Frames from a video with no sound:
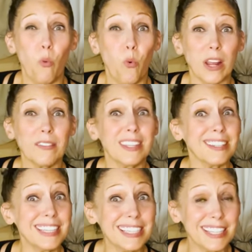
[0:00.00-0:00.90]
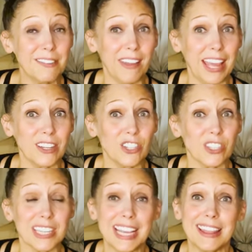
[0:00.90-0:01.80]
one of the
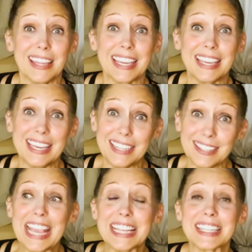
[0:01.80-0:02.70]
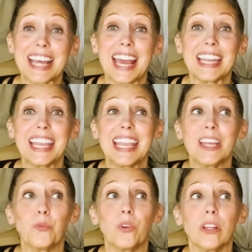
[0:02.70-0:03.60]
disadvantages in the heat is that
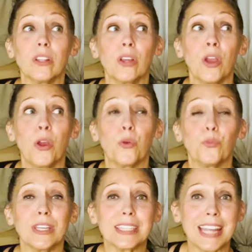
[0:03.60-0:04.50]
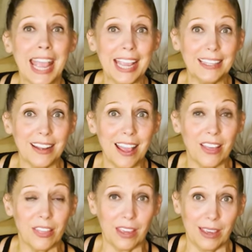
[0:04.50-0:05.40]
it will retain
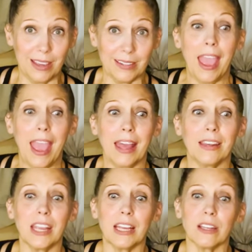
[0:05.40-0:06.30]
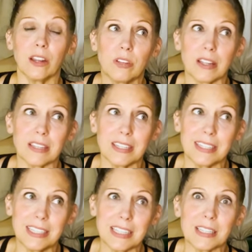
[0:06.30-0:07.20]
the heat and it
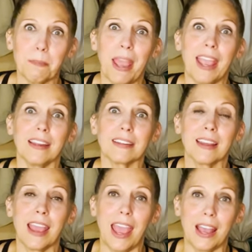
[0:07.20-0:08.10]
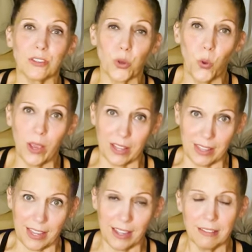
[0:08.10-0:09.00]
doesn't dissipate as
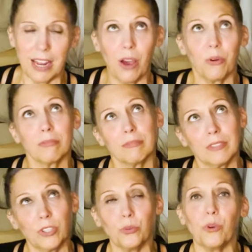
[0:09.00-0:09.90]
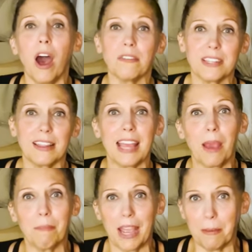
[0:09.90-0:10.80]
quickly. Now, you offset
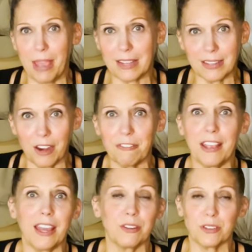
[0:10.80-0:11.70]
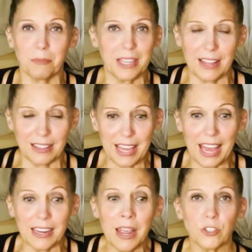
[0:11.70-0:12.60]
that by a Max Air fan or something like
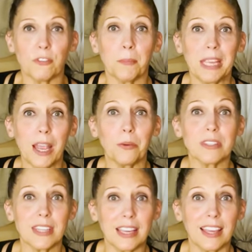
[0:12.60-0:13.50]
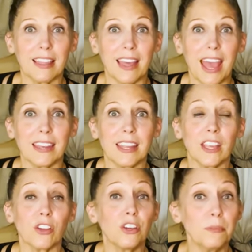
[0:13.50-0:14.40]
that. So for me, I was thinking that
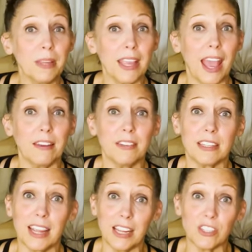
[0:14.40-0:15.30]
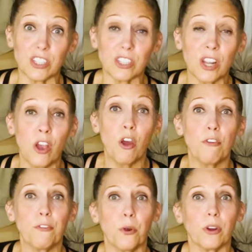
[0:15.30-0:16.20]
it could be advantageous
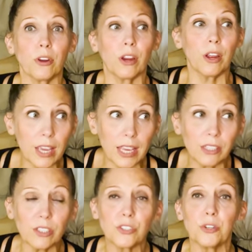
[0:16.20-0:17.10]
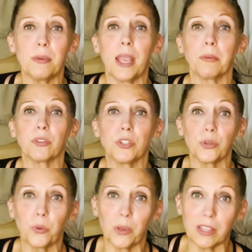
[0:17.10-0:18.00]
for heat to be able
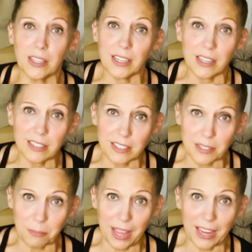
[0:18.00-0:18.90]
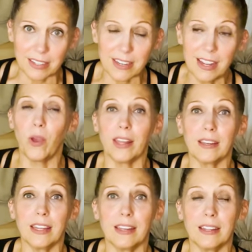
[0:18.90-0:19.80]
to quickly dissipate when
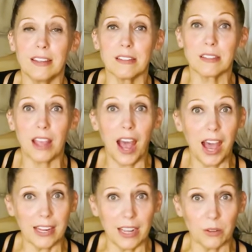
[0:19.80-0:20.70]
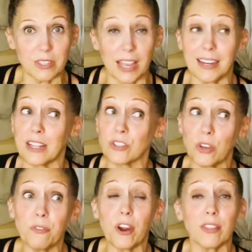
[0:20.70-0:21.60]
it is hot outside. And
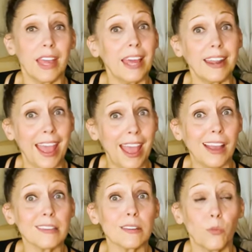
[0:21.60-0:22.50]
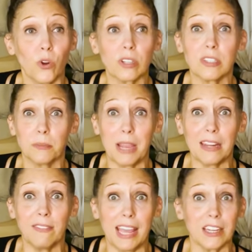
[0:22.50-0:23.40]
so far that has worked to my
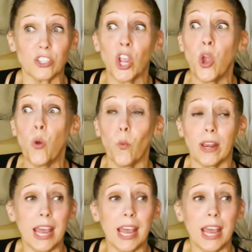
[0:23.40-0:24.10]
advantage. When